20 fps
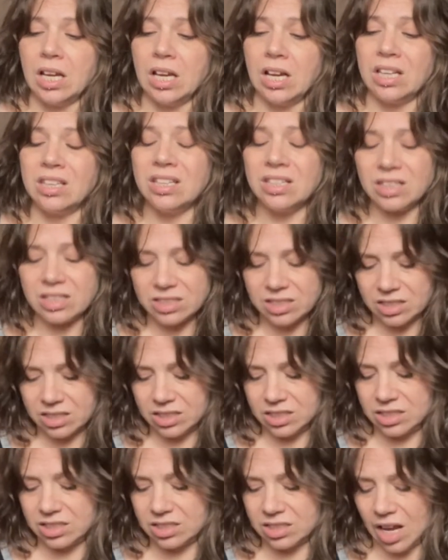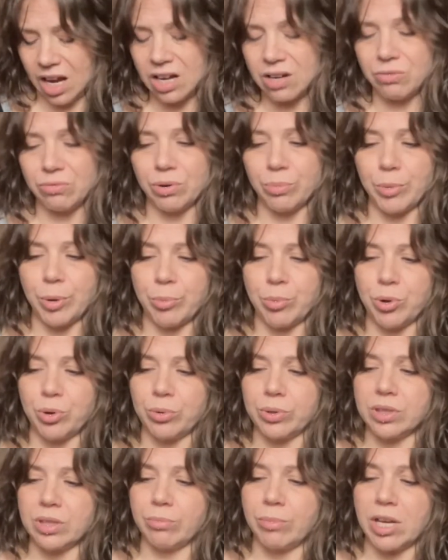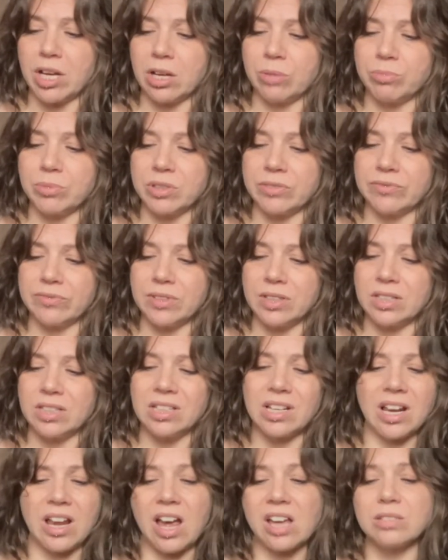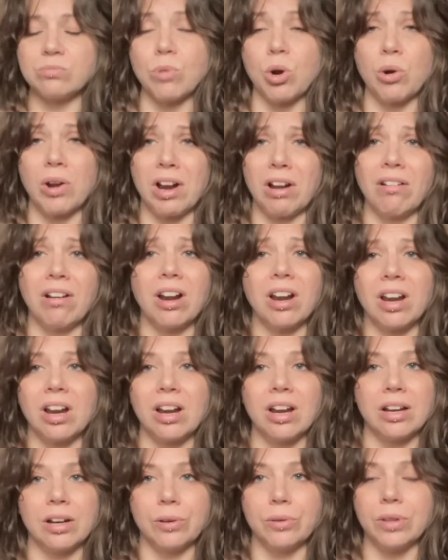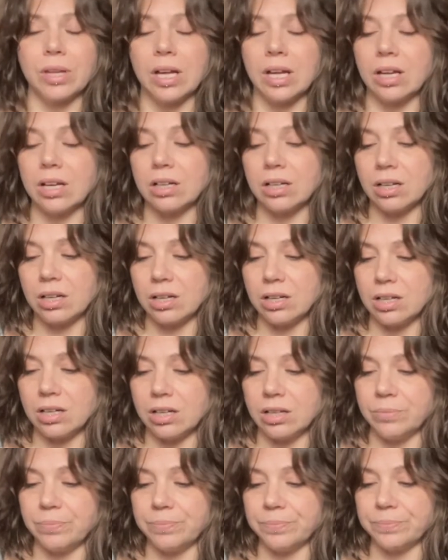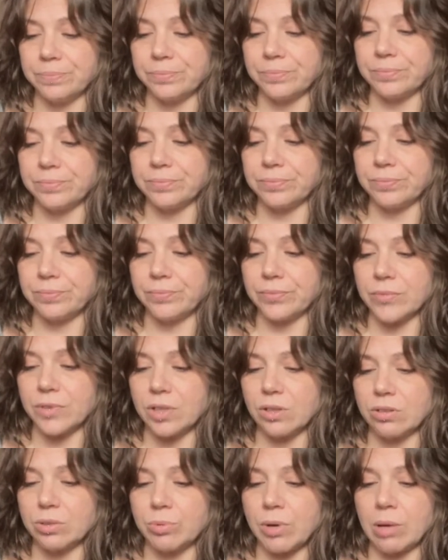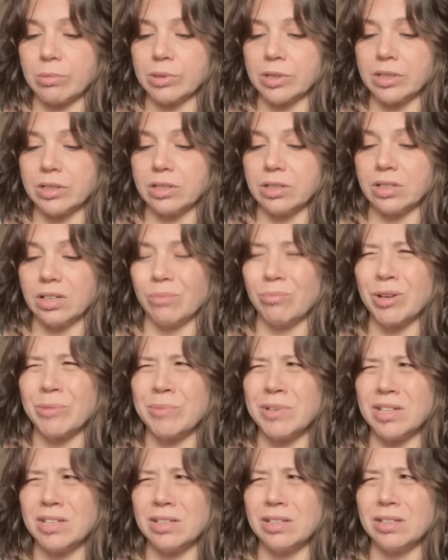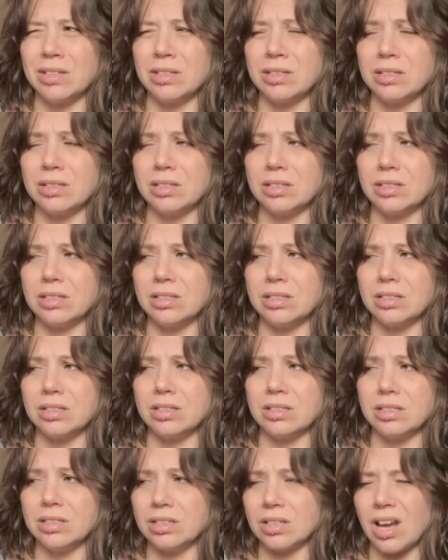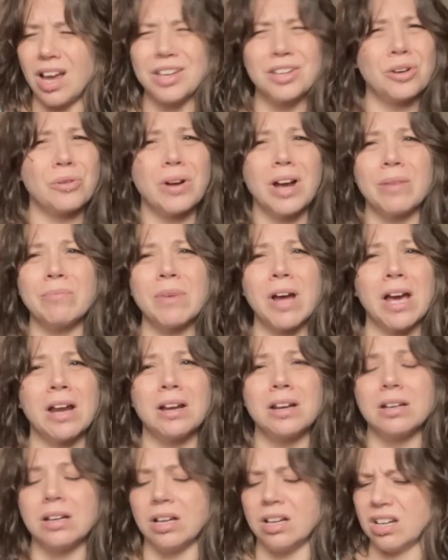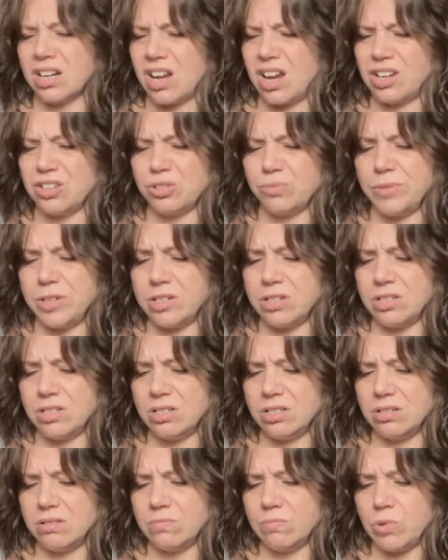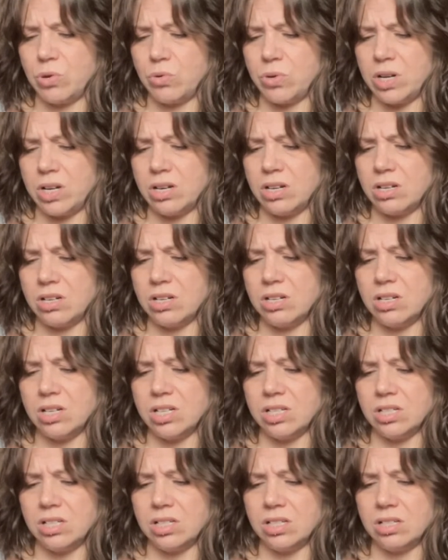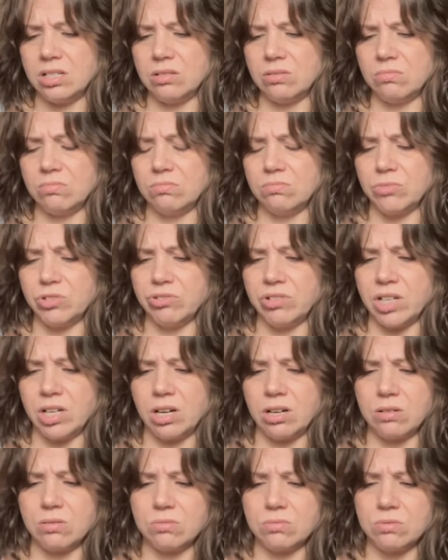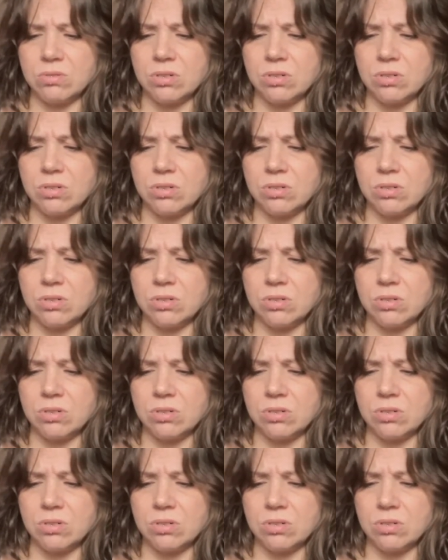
don't remember what the makeup, it has mohair in it. I know that. So it was probably, it might be, you know, cashmere mohair and merino.